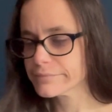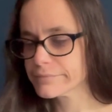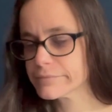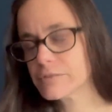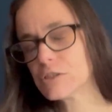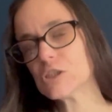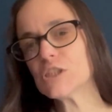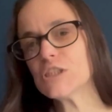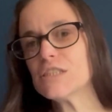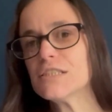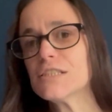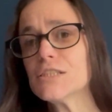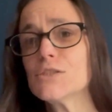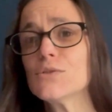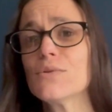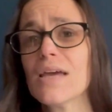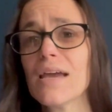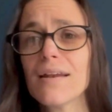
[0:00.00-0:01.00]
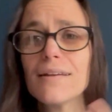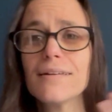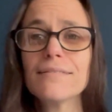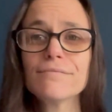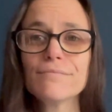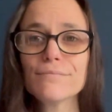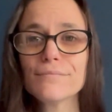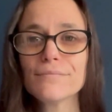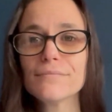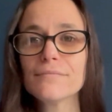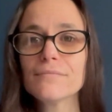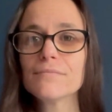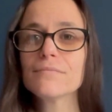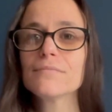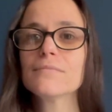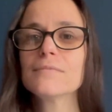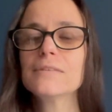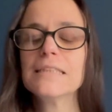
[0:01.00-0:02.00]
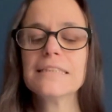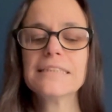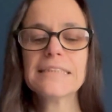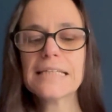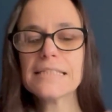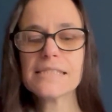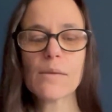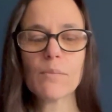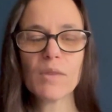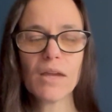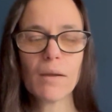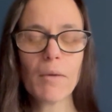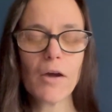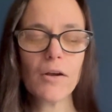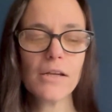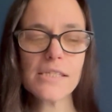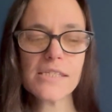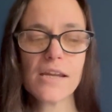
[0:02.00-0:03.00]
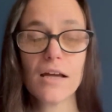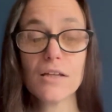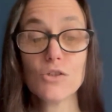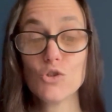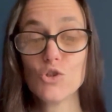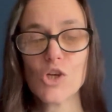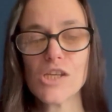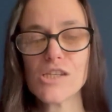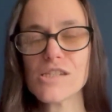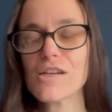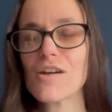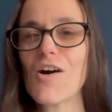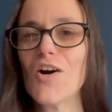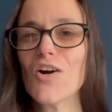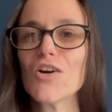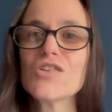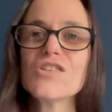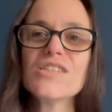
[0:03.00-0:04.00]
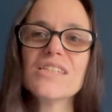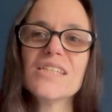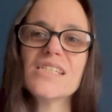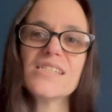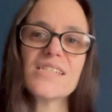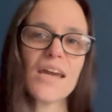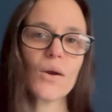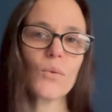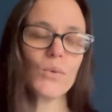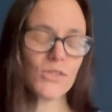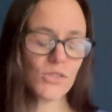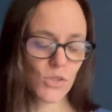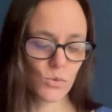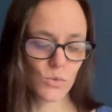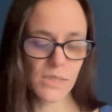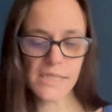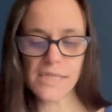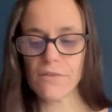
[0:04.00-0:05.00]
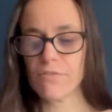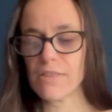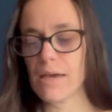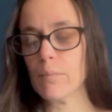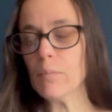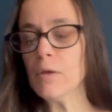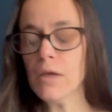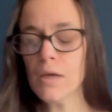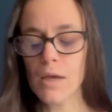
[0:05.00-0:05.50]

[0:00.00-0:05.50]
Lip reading: just so that it says something about it. It's not just the cards in this deck once you receive them.